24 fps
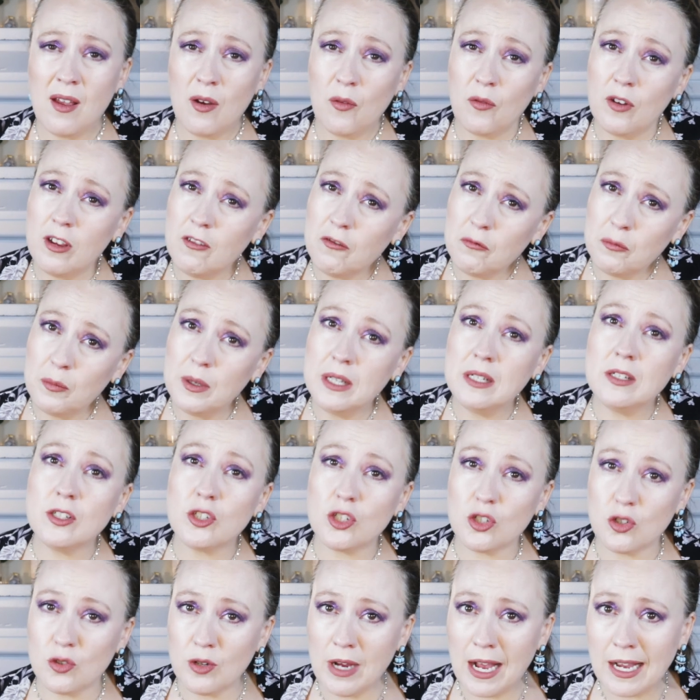We've been
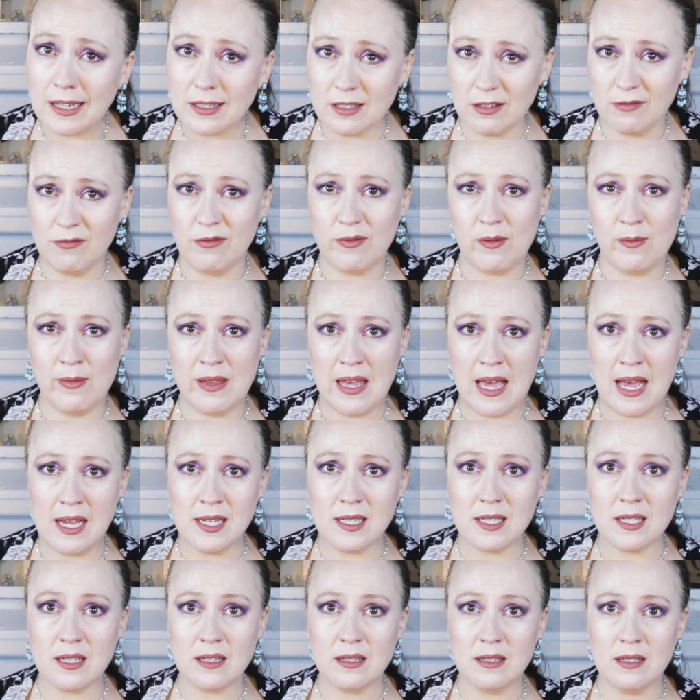distracted from
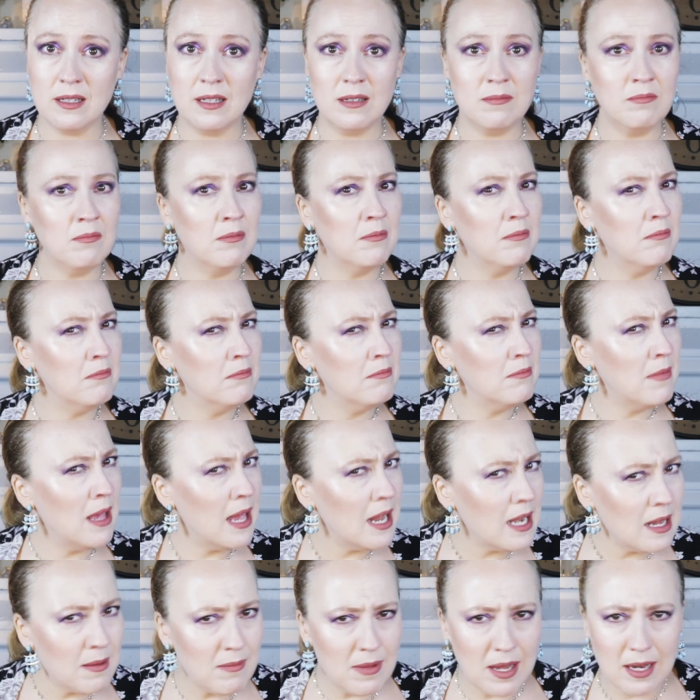that in
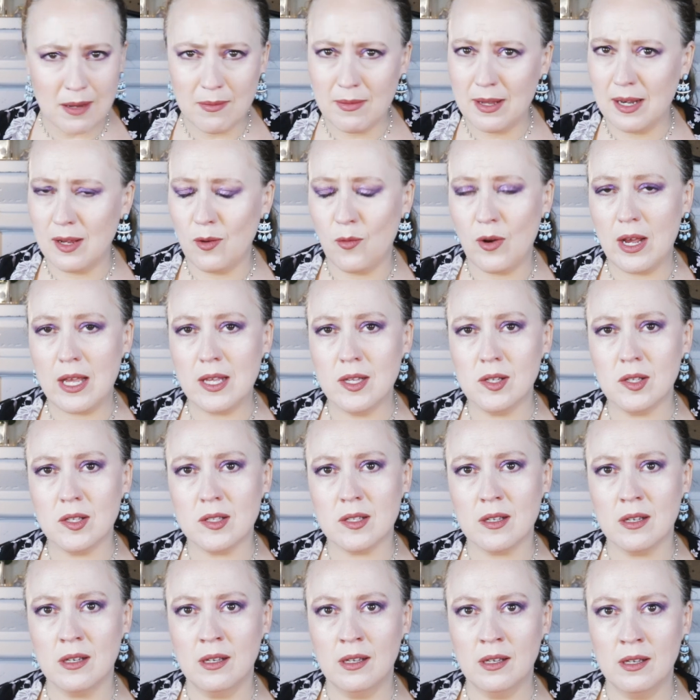many, many, many
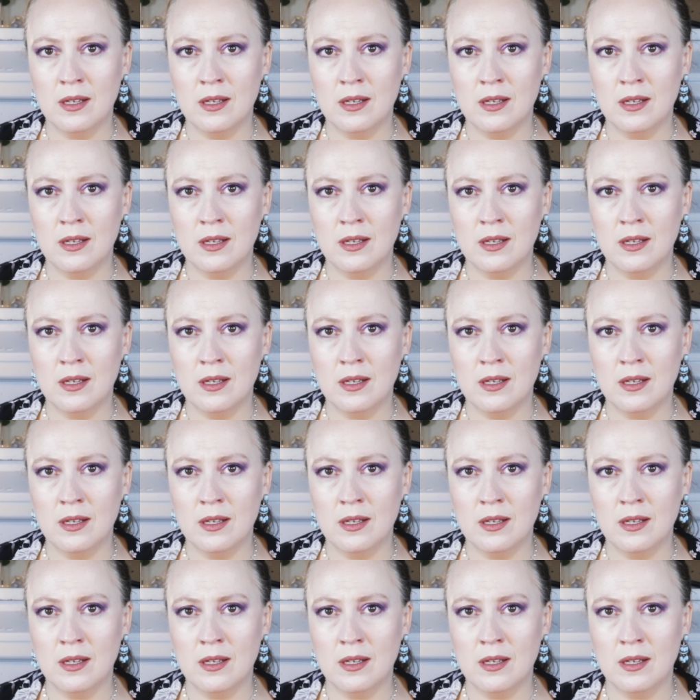ways